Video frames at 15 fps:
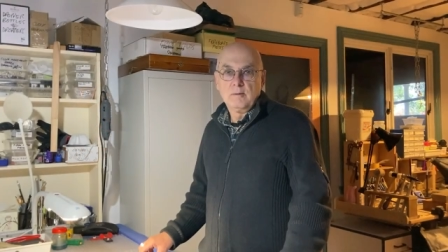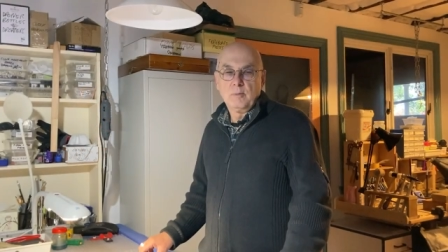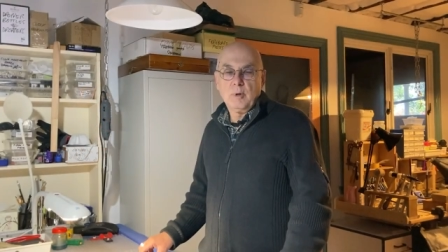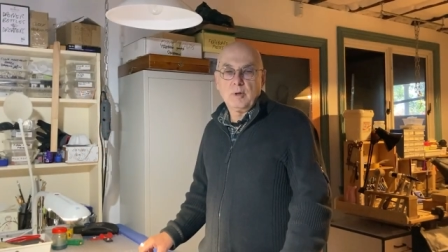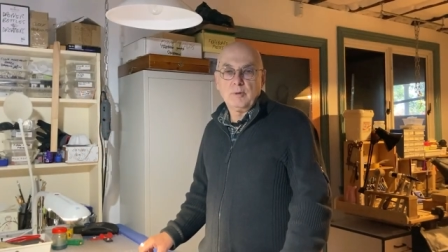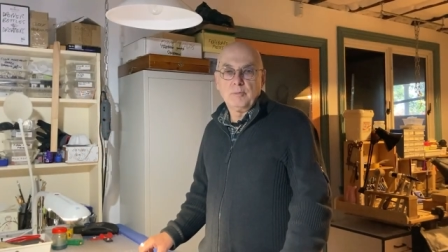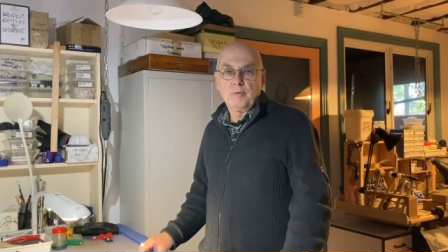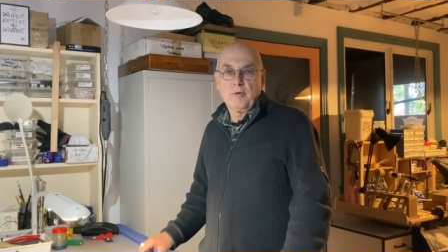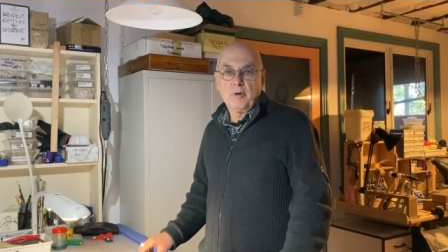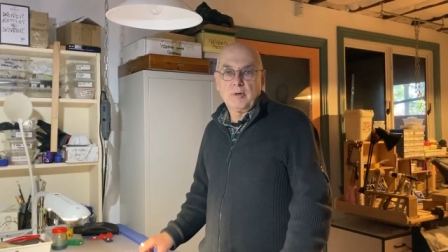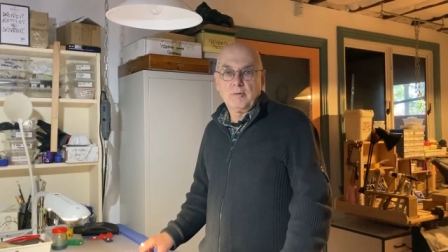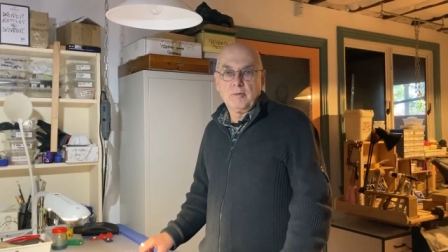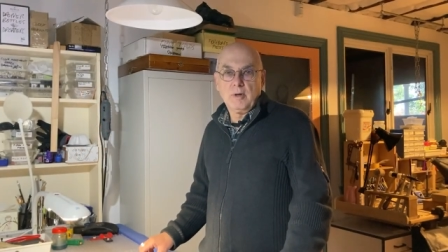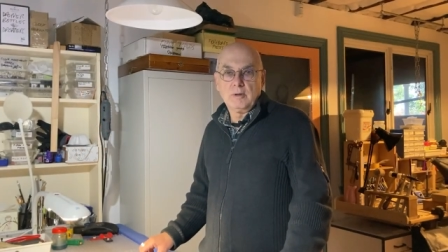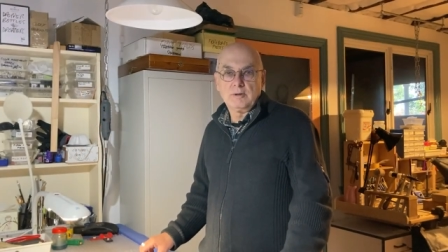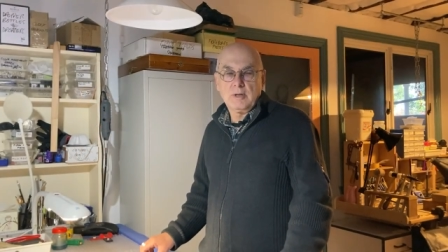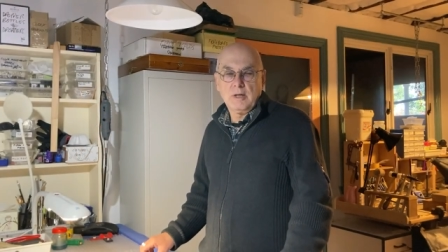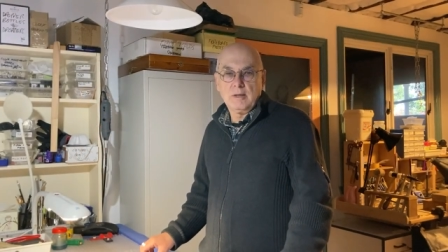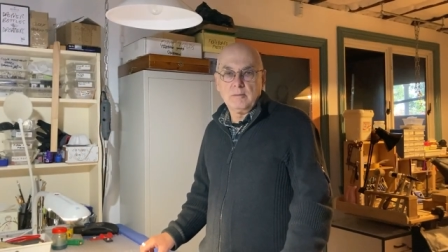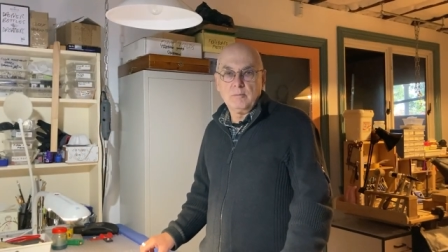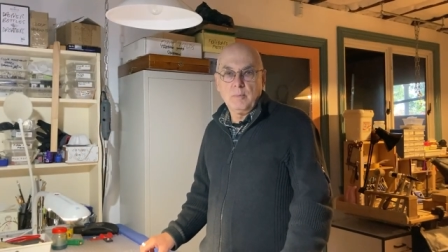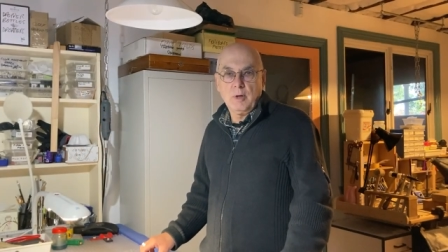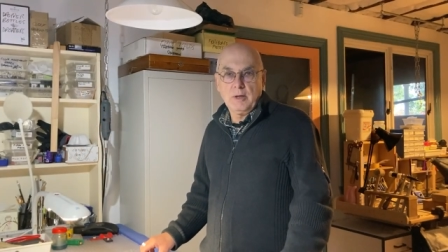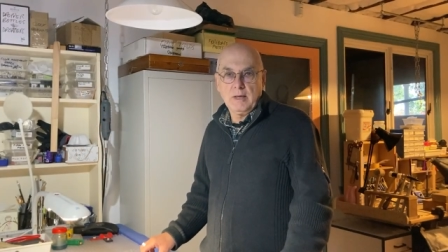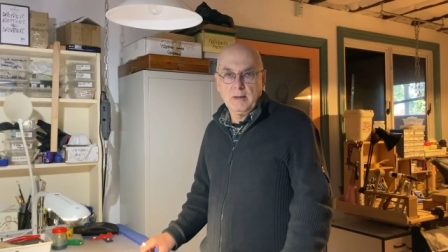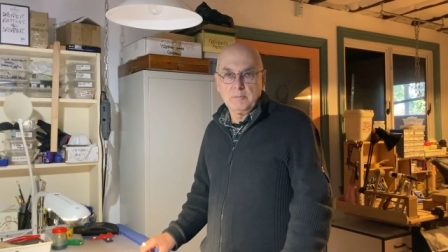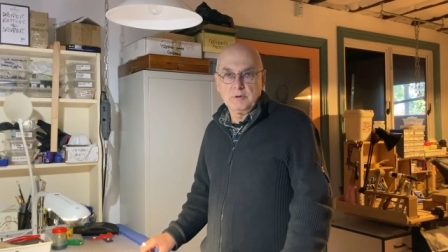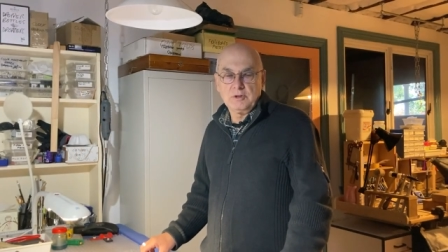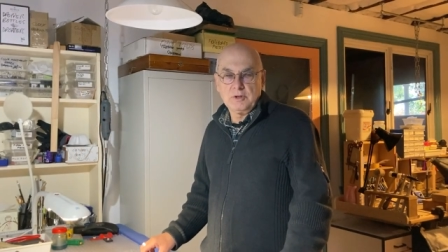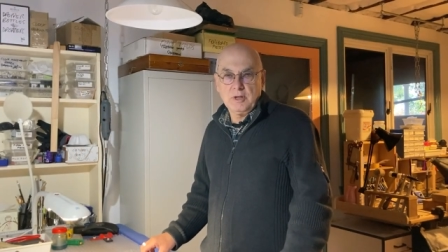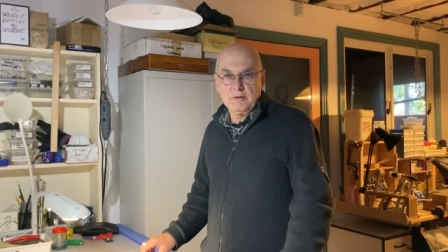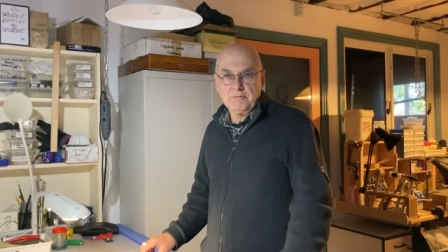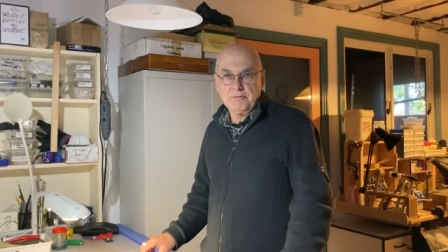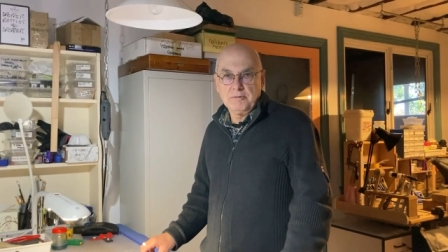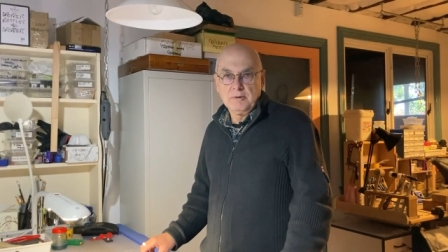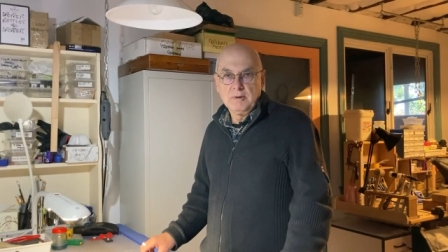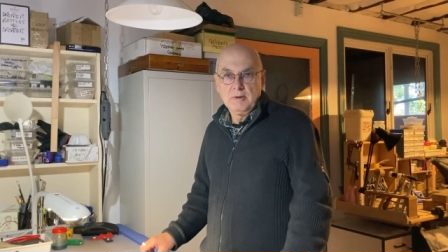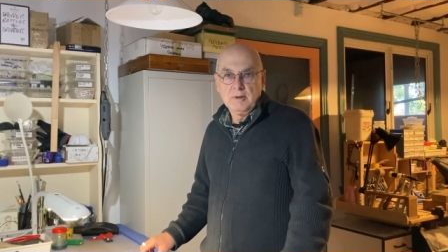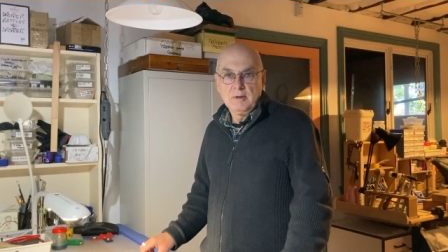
Welcome to Rocket Rose Art, my name is Jeff.